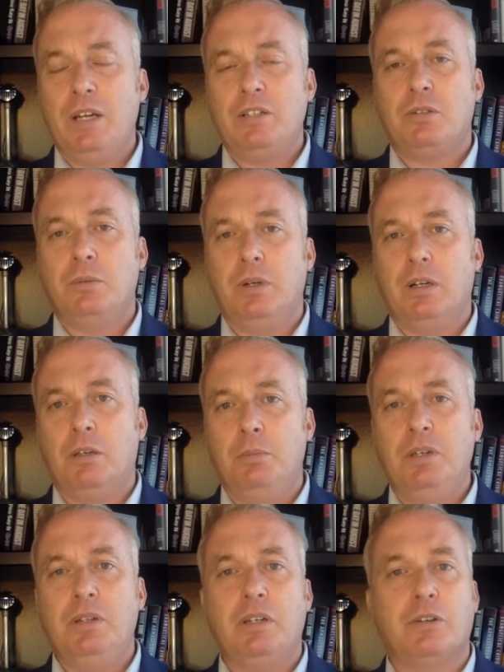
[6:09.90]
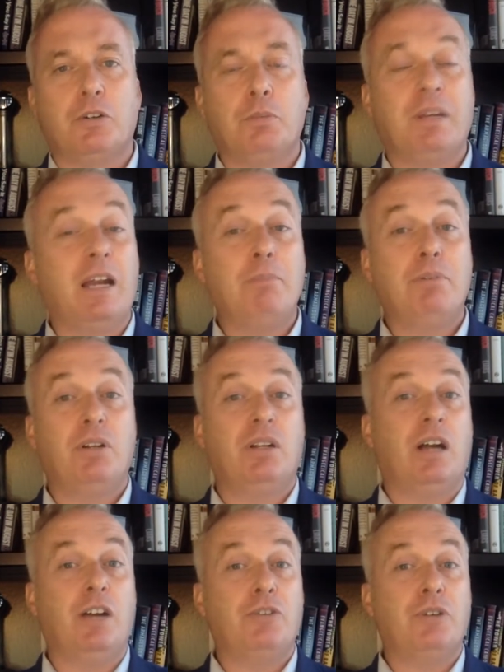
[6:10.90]
to a community group and I put in
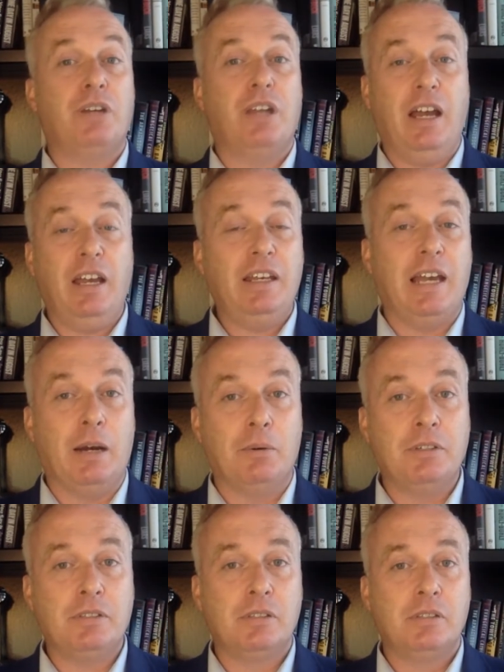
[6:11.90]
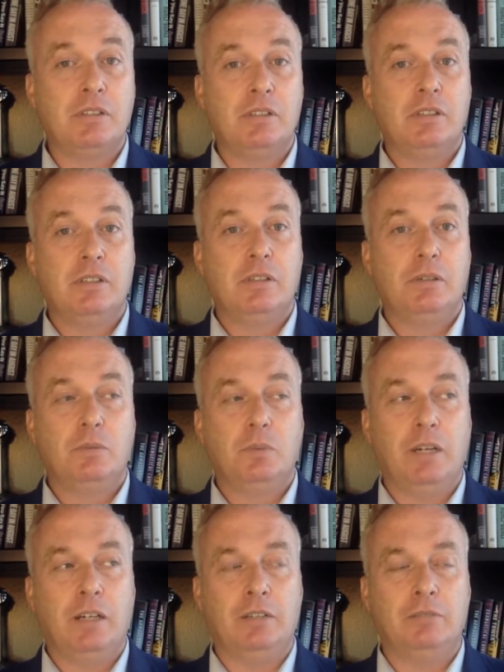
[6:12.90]
190 hours,
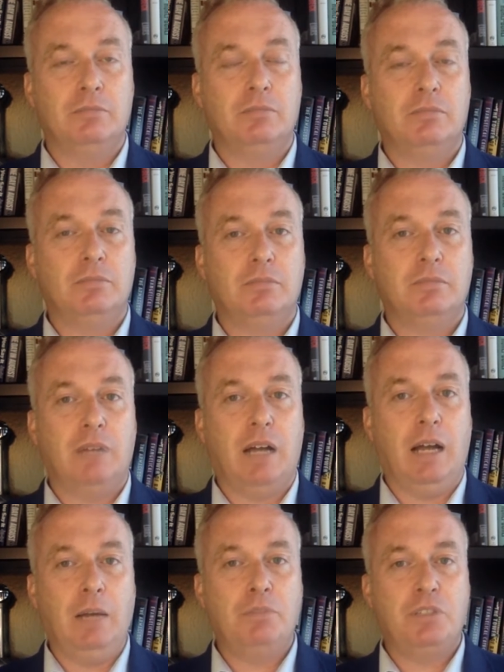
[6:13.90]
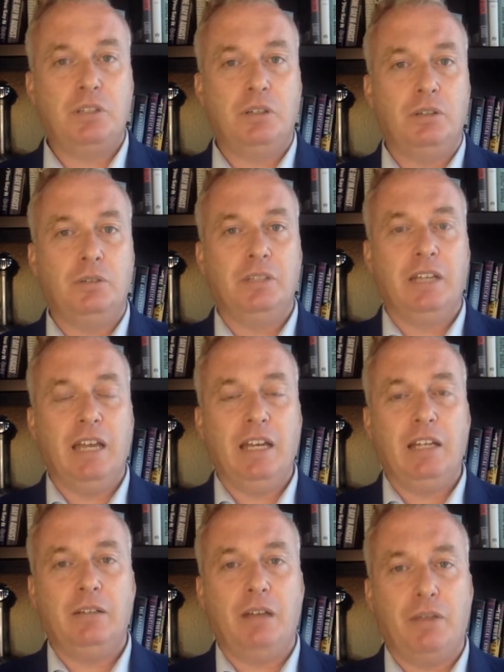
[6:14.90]
well, I'm still only
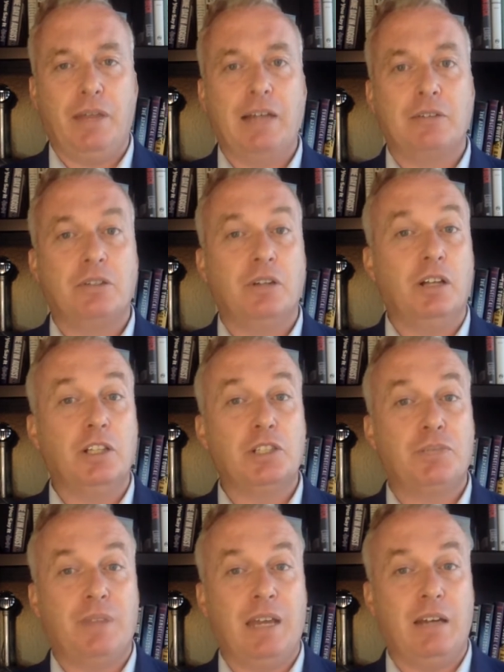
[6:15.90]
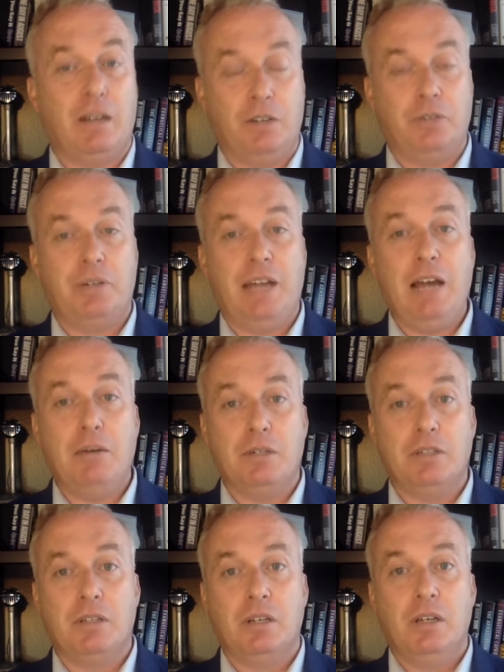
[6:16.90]
getting $1,000 for that 100
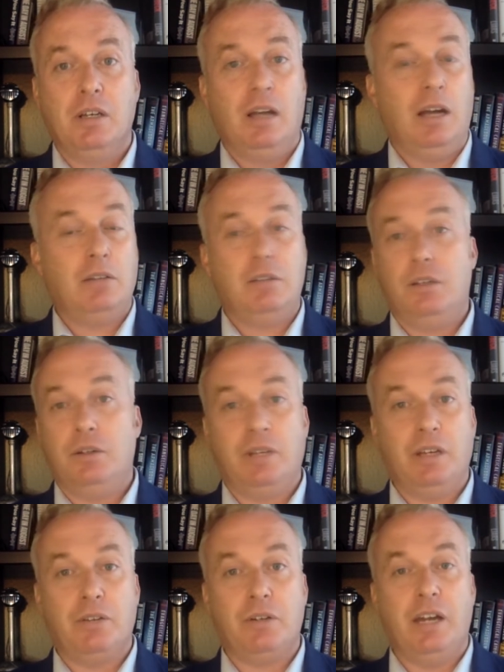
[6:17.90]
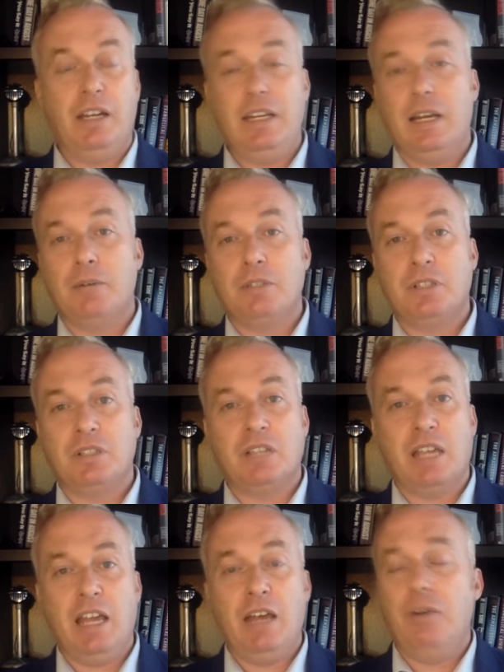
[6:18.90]
hours. You know, the other 90 hours doesn't
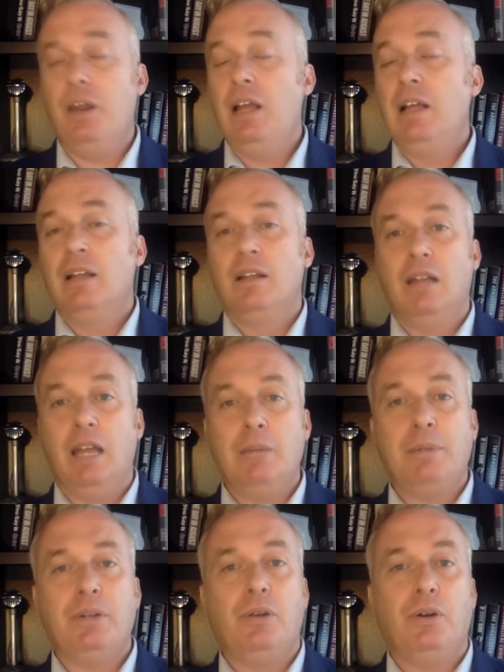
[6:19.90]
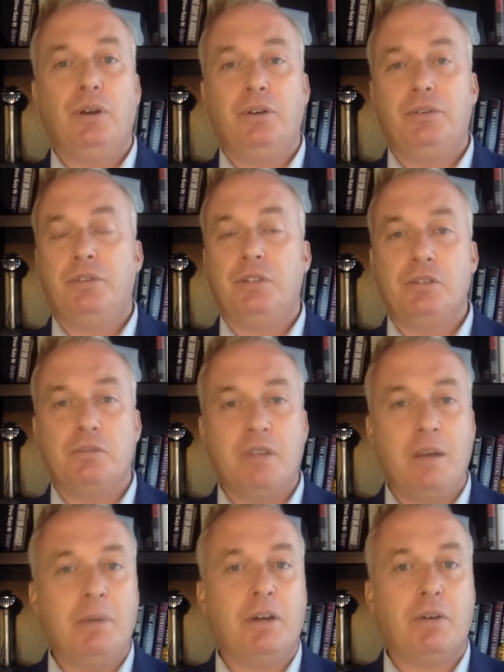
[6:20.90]
count. Labor lawyers, the New
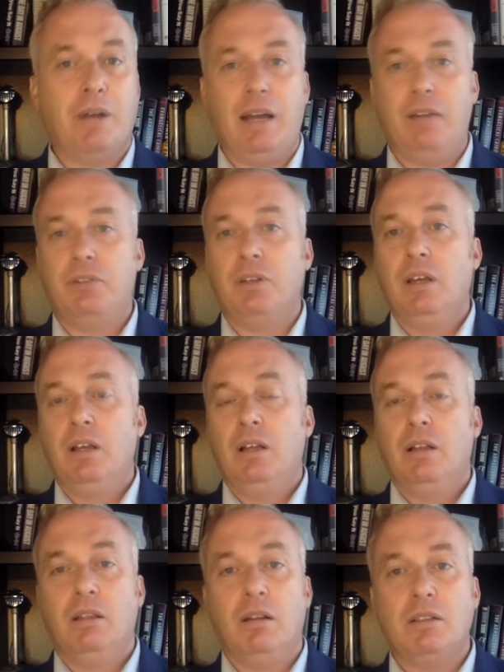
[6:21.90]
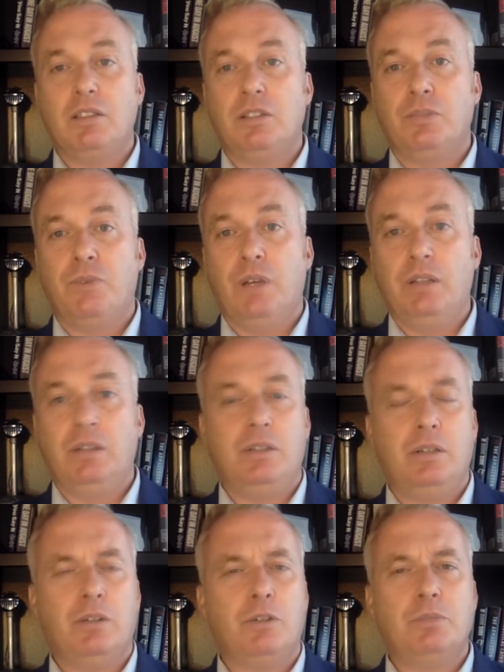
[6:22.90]
Democrats, lots of
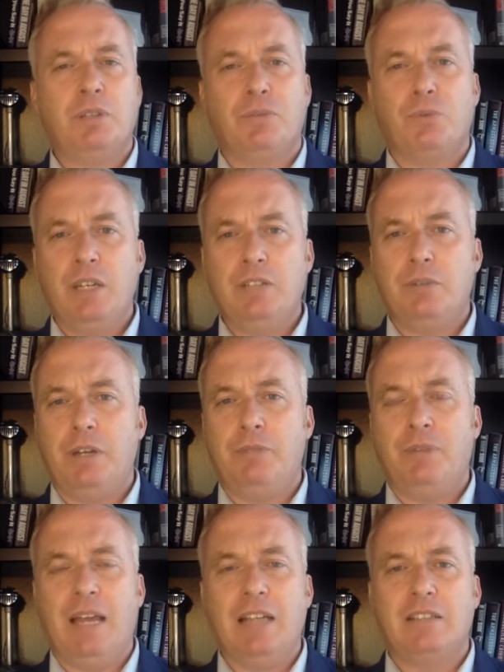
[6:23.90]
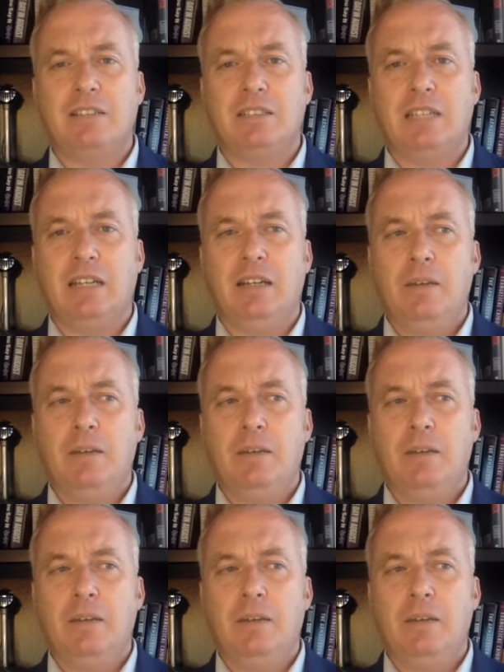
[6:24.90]
volunteer groups have raised red flags and said,